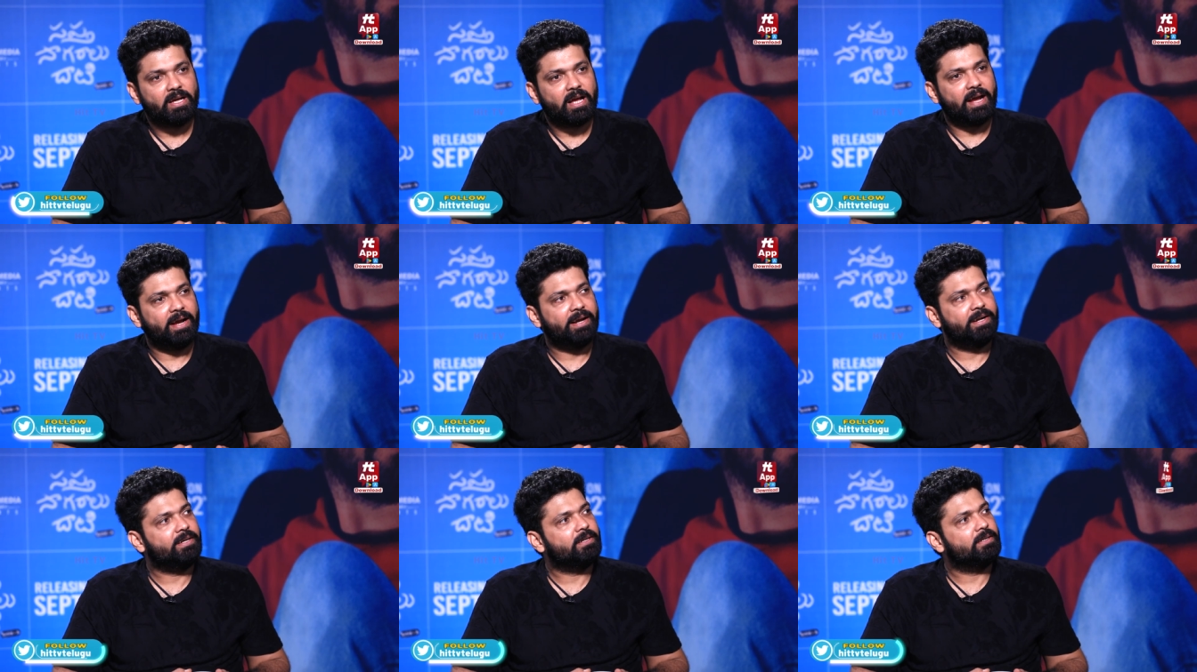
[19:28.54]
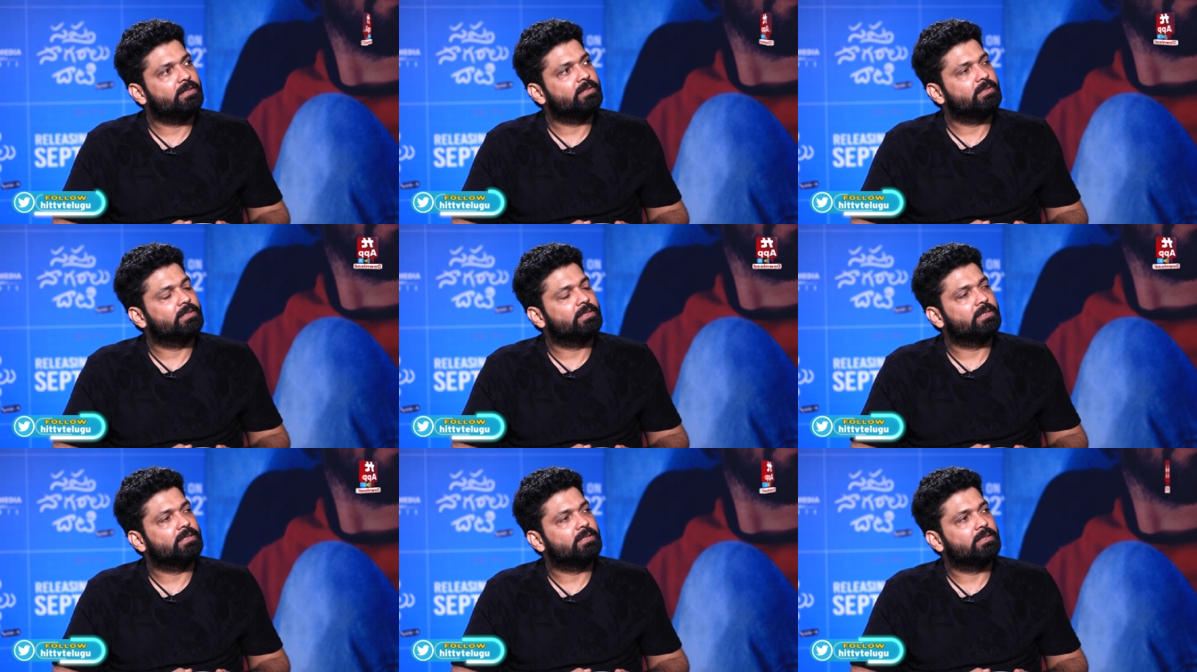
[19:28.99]
and
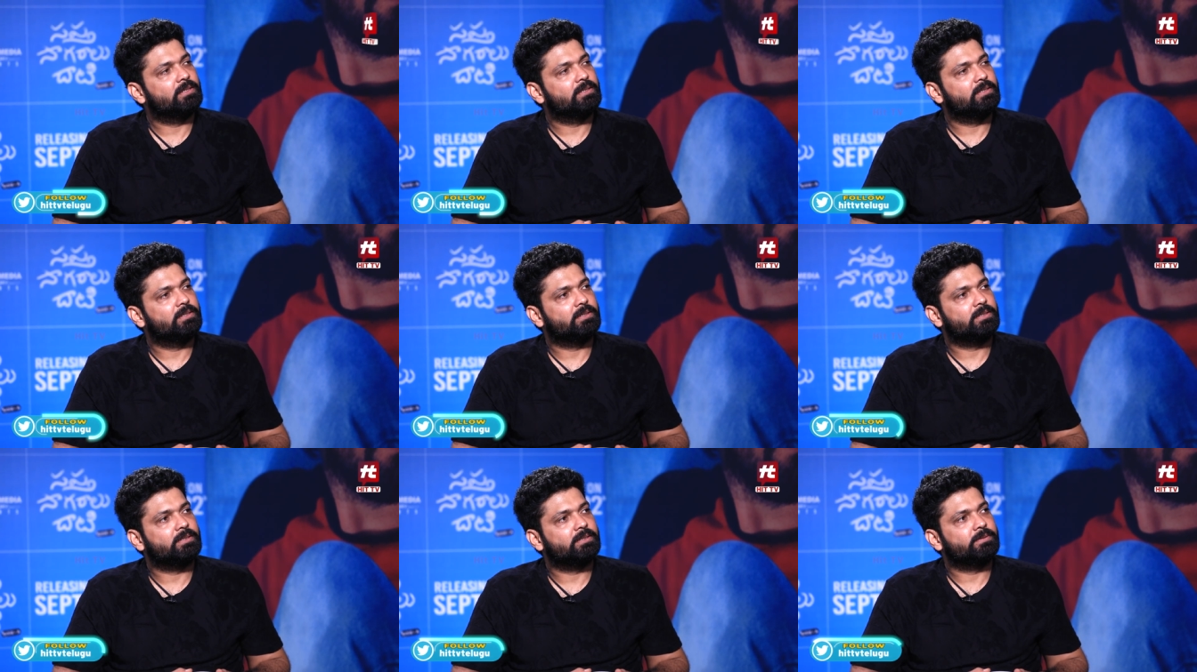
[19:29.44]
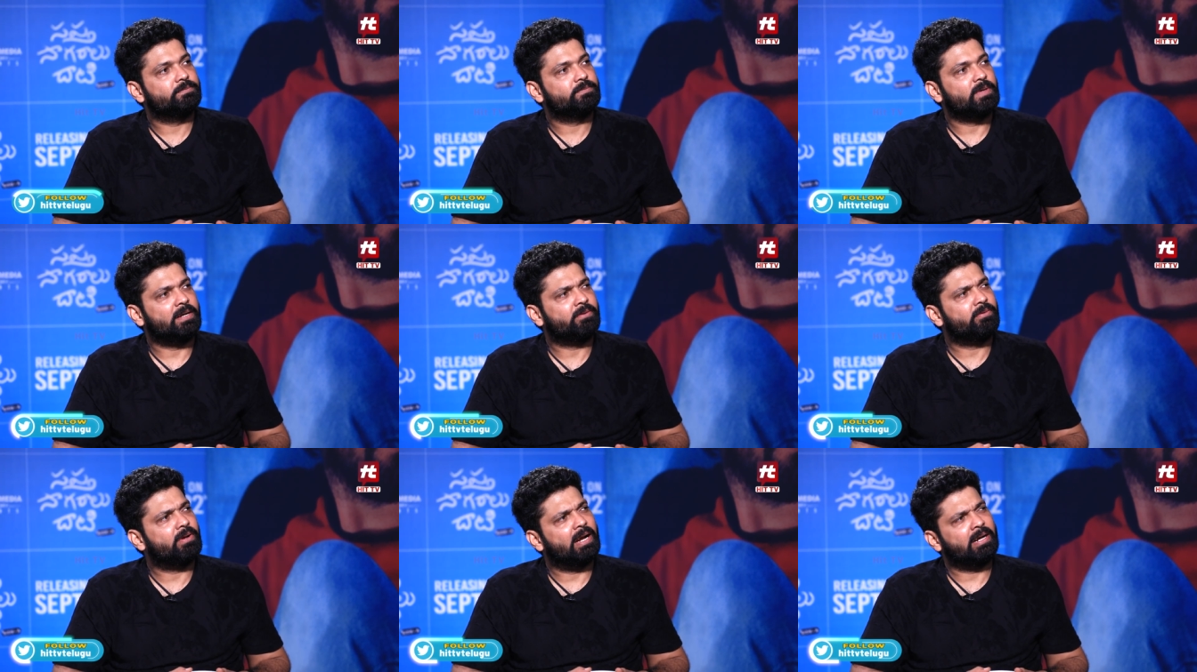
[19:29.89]
uh,
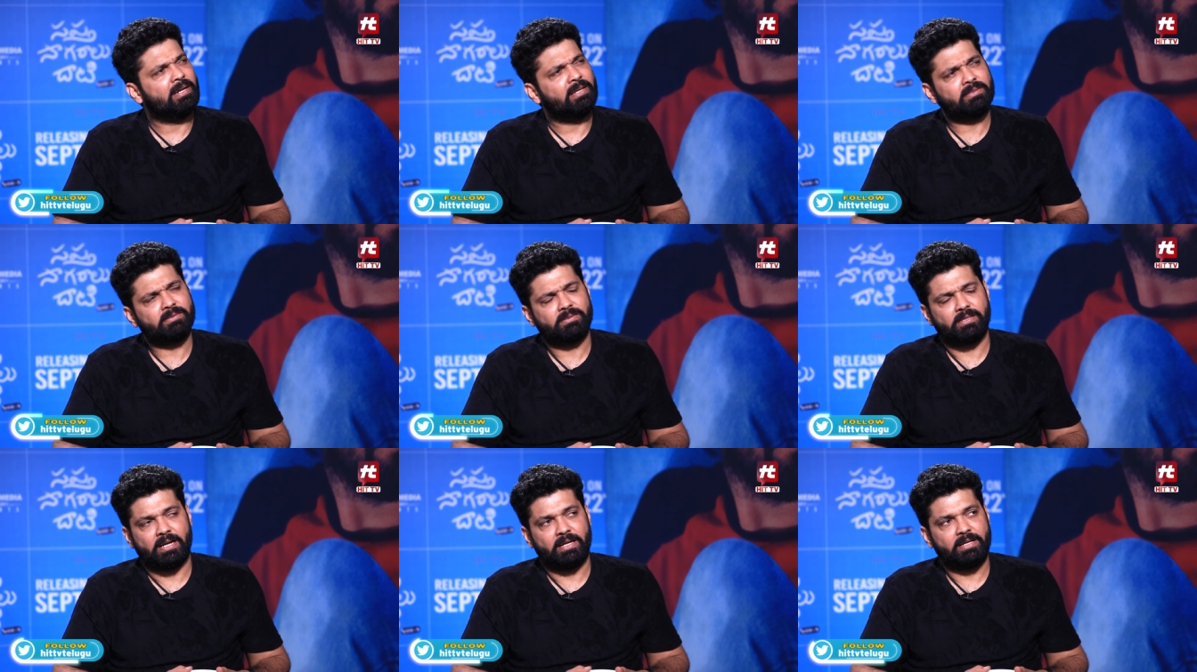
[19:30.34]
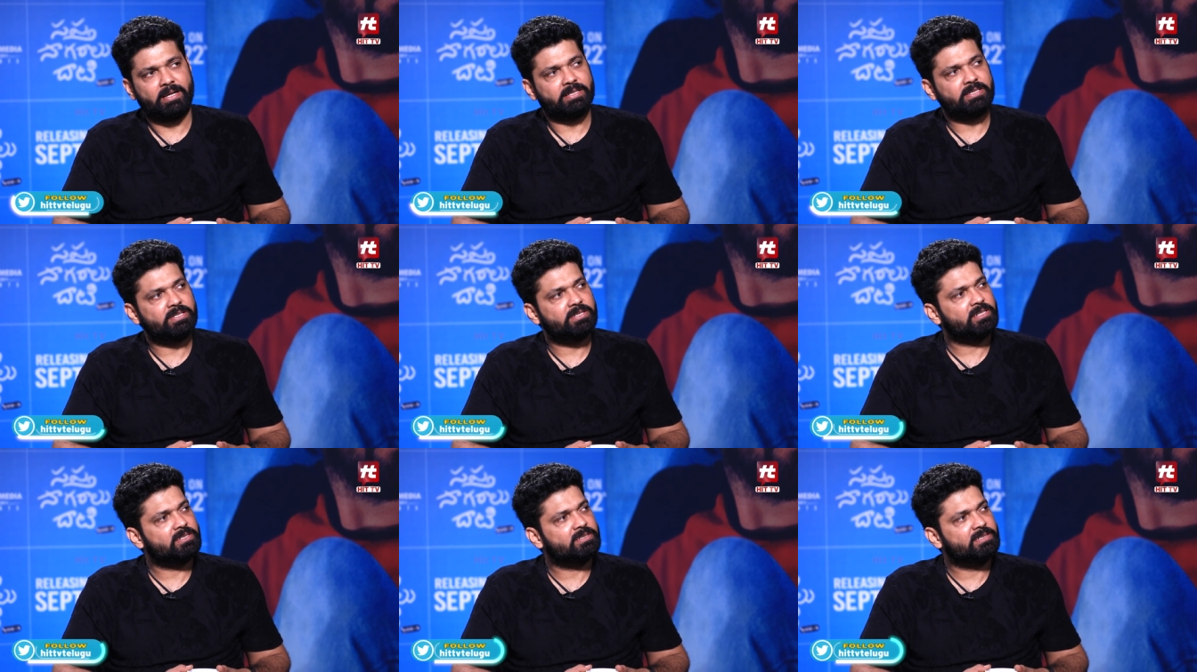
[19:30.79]
at at a, at
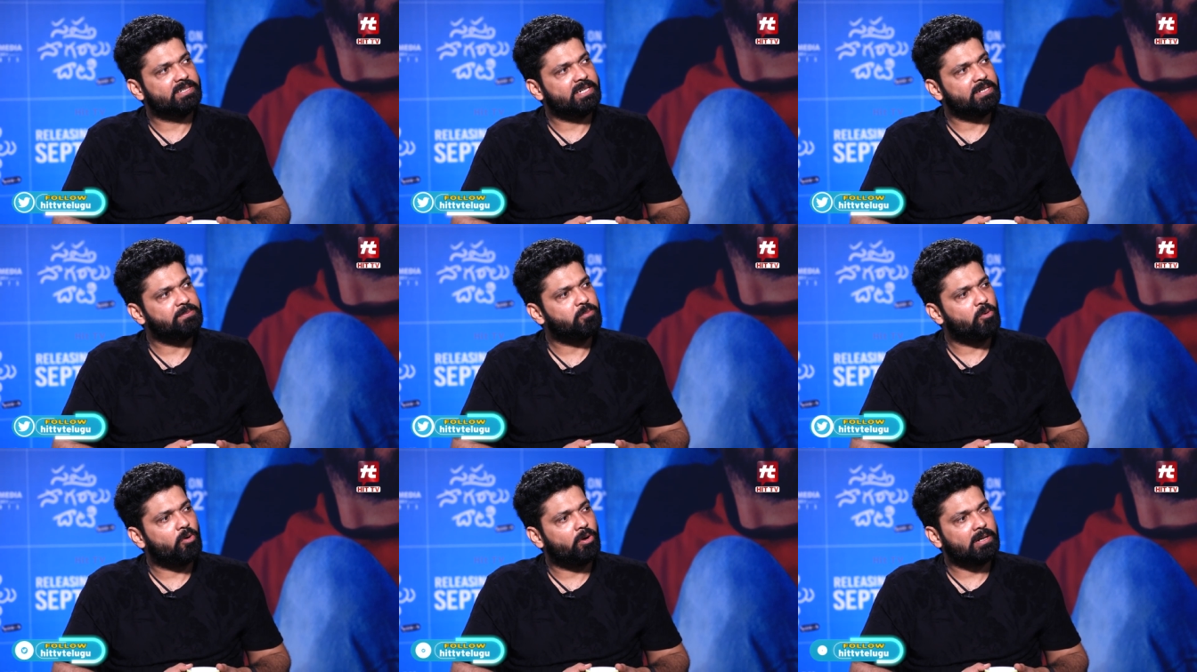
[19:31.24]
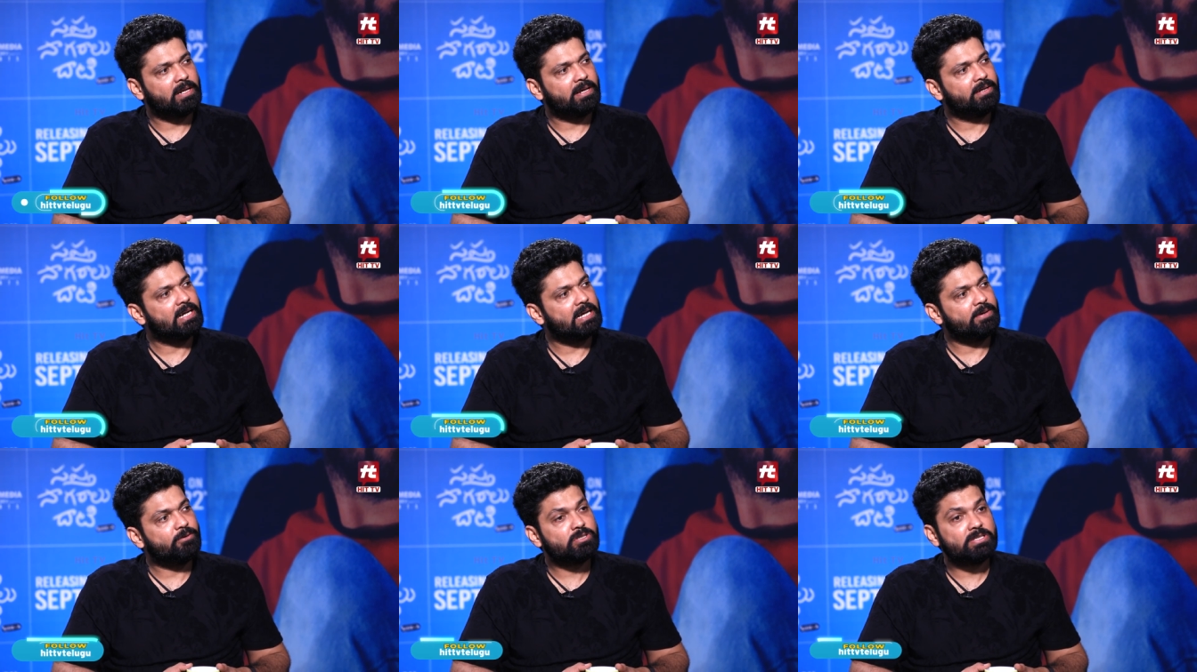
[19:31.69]
a certain point, I,
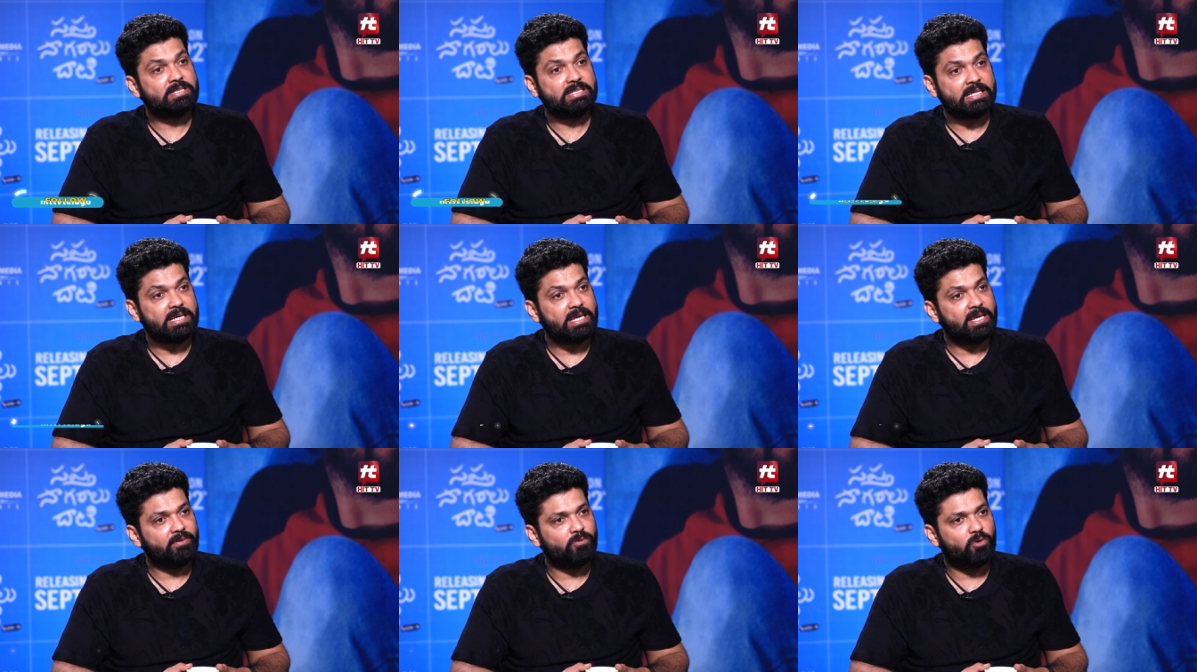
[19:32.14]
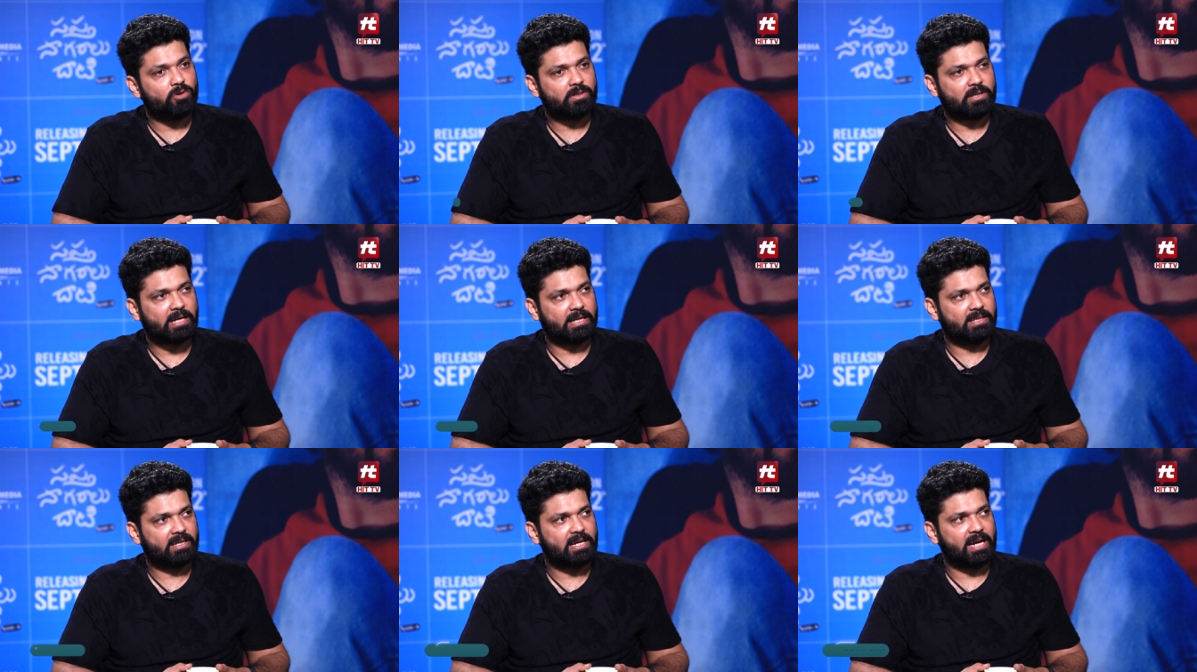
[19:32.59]
I was seeing what
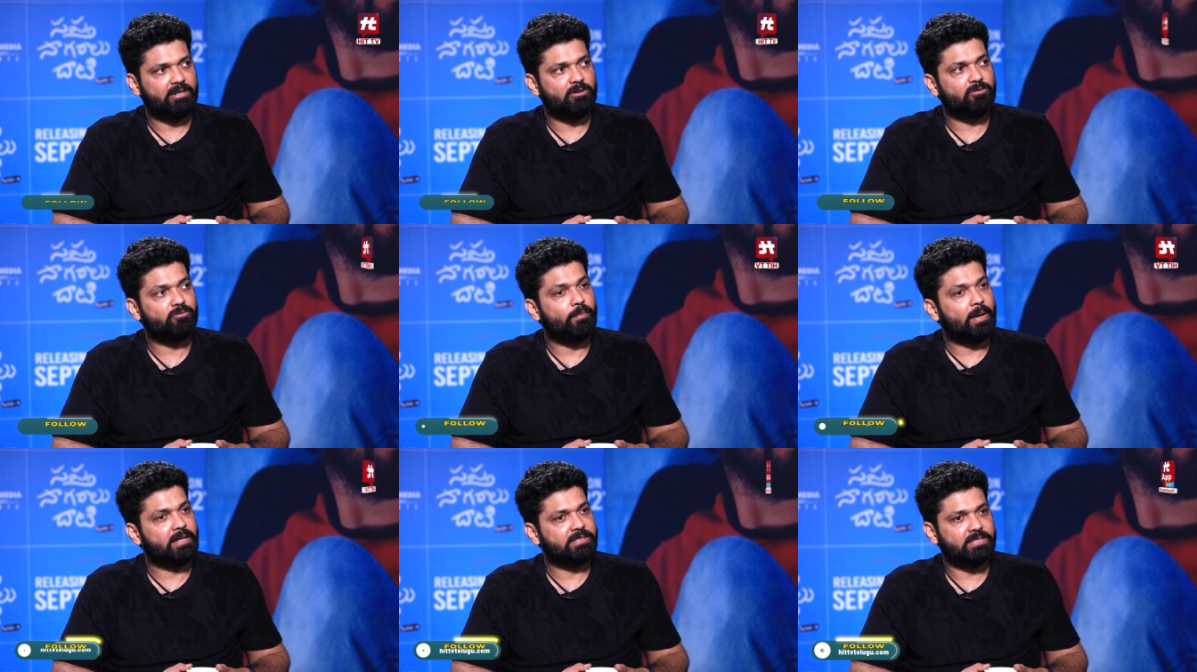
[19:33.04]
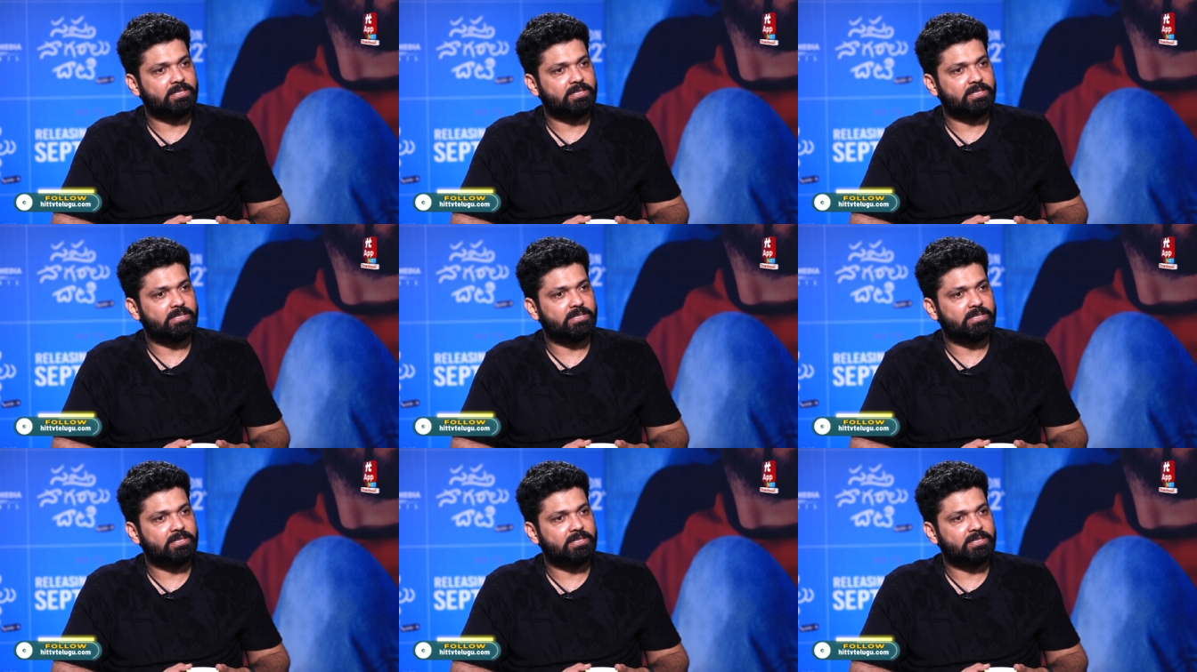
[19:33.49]
the kind of magic